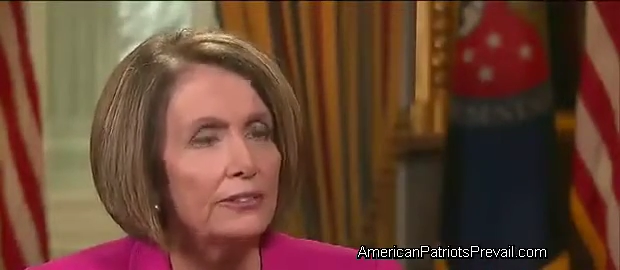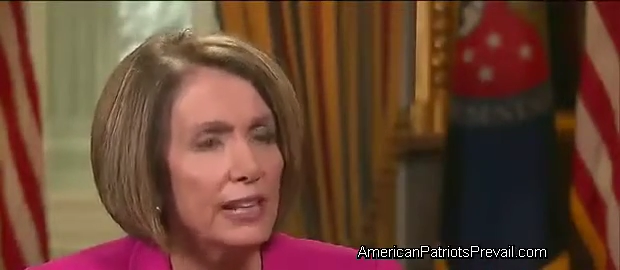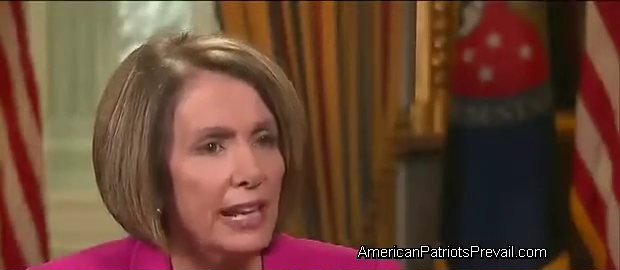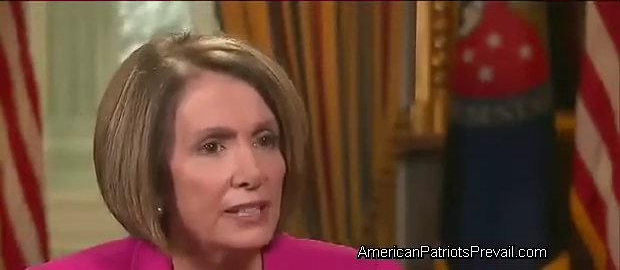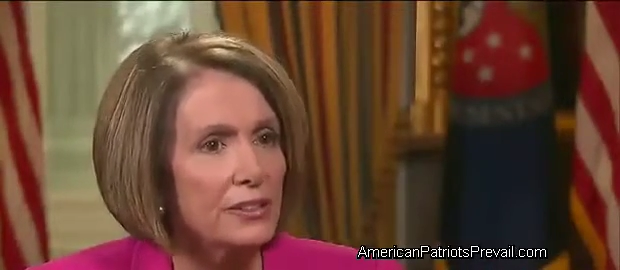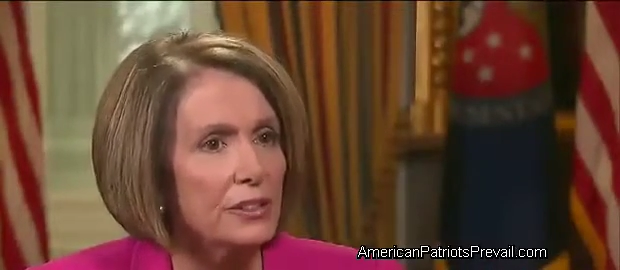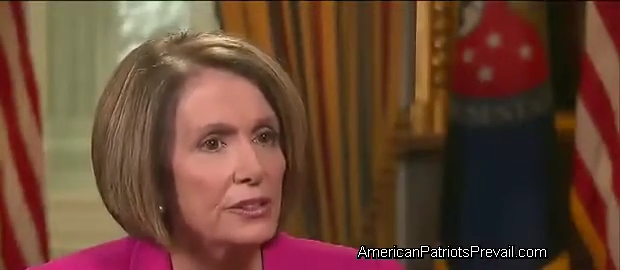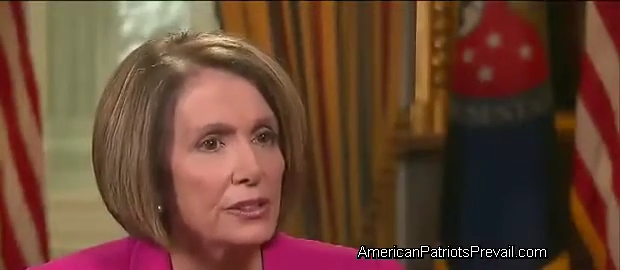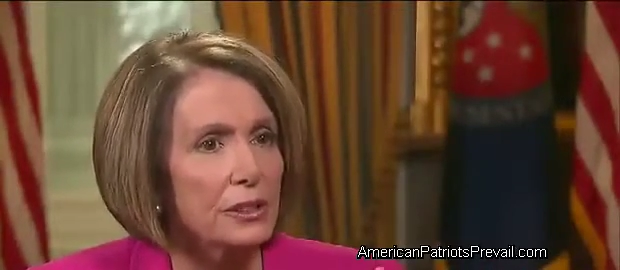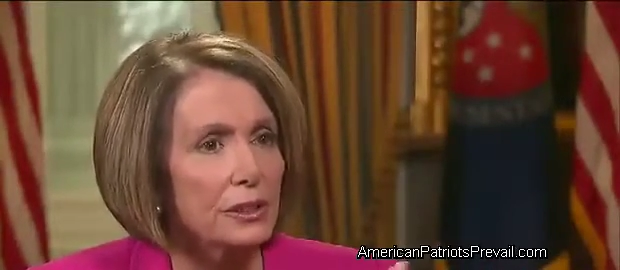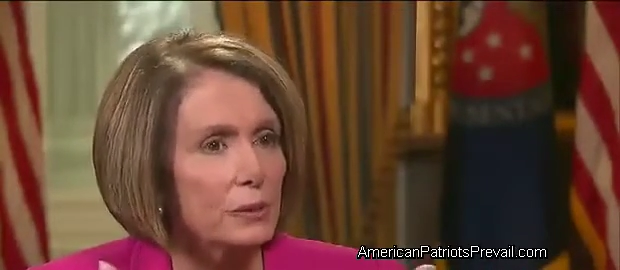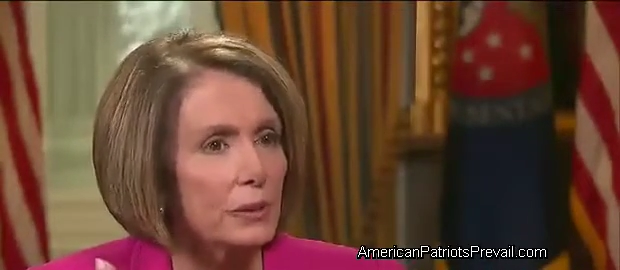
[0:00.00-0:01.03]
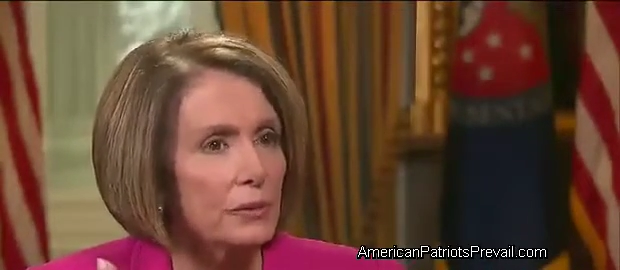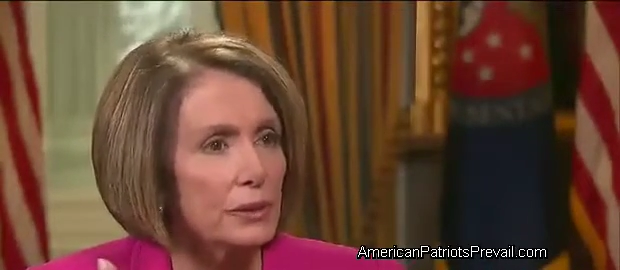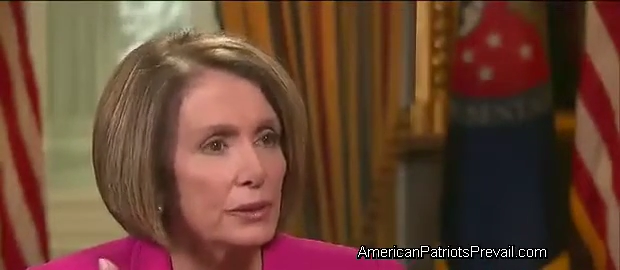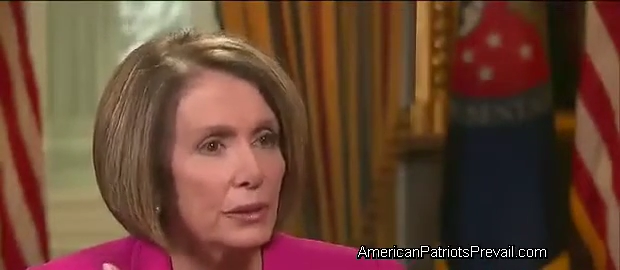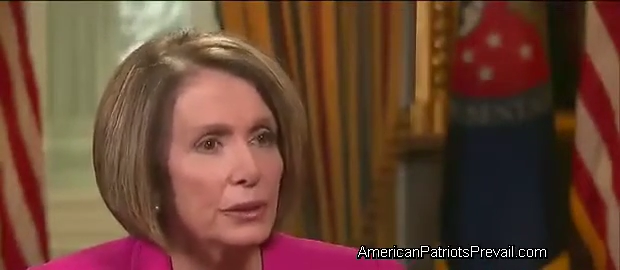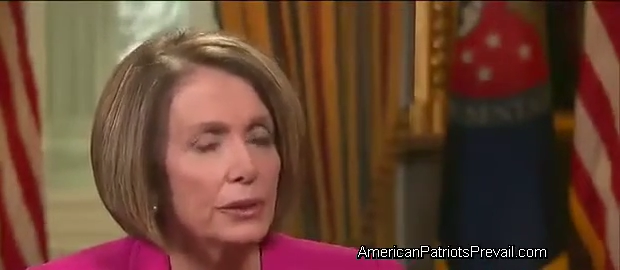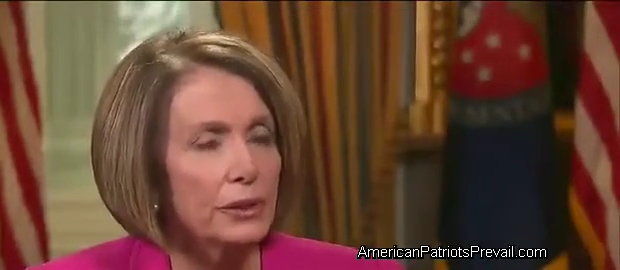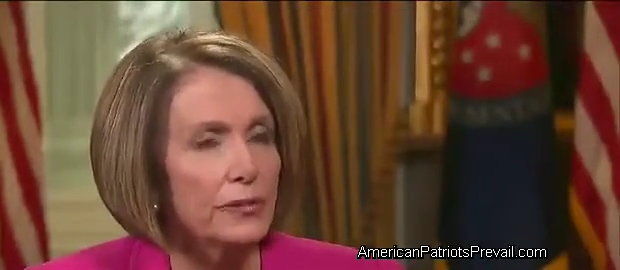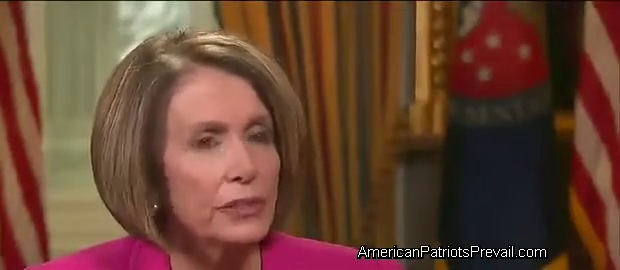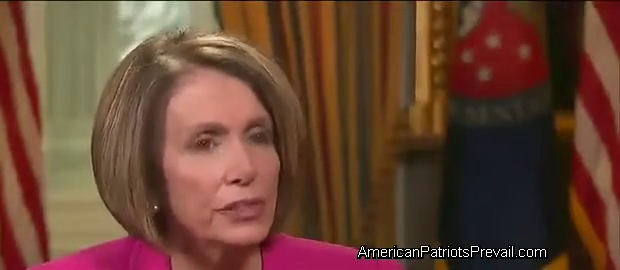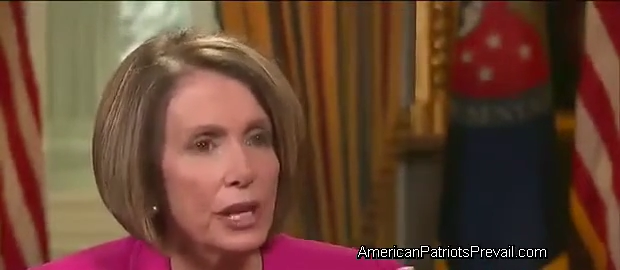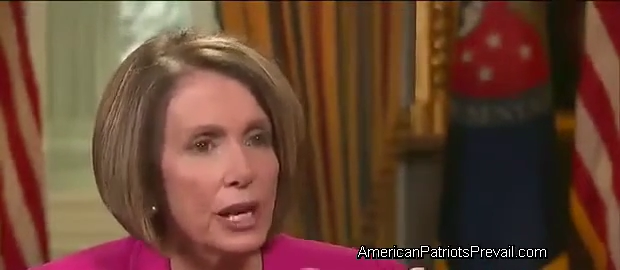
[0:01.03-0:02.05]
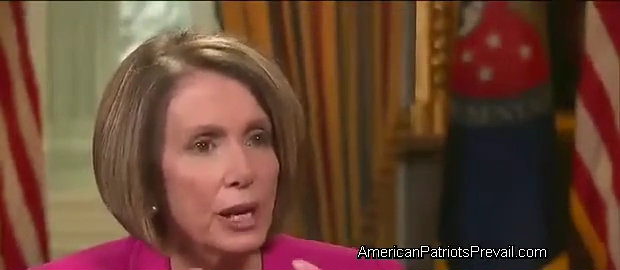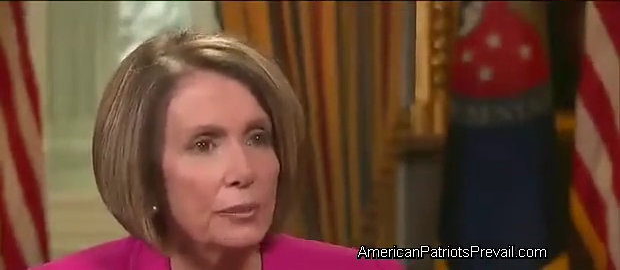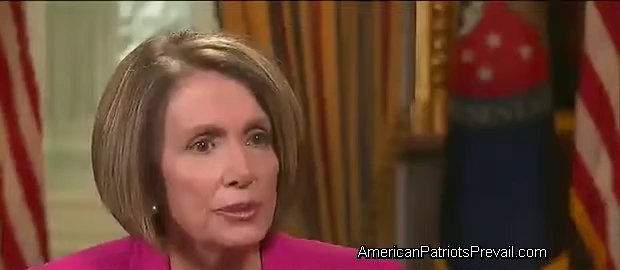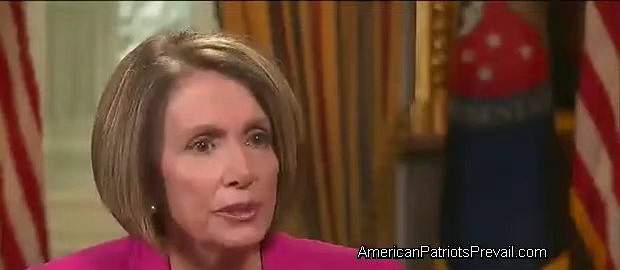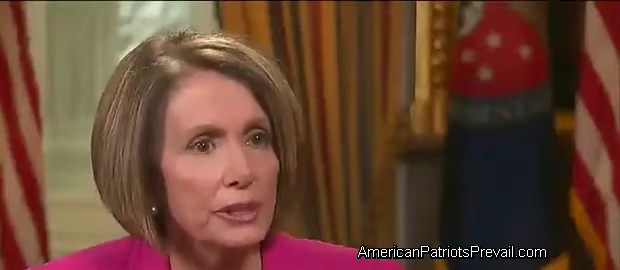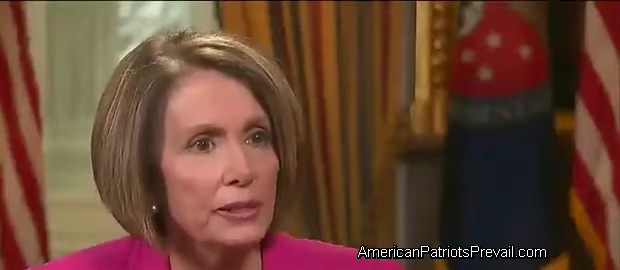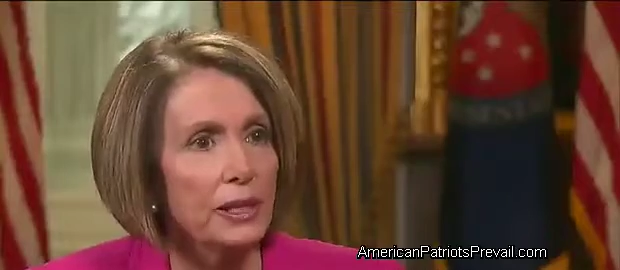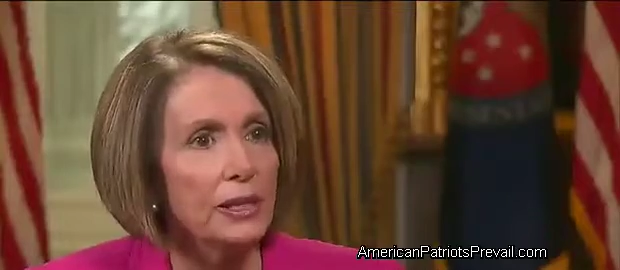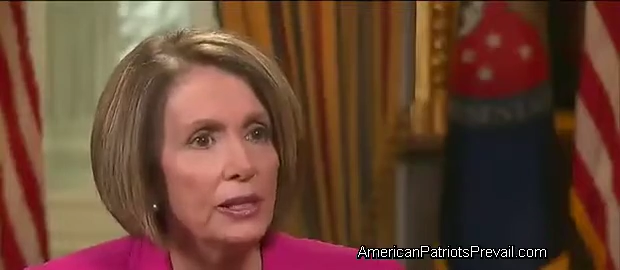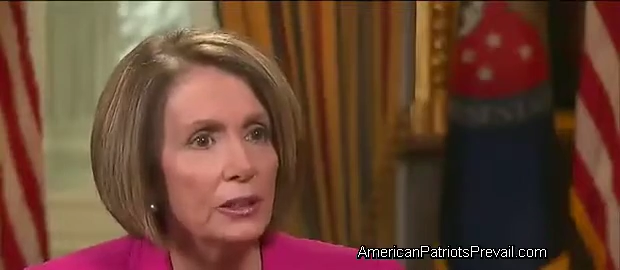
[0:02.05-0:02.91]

finances, the security of their jobs, the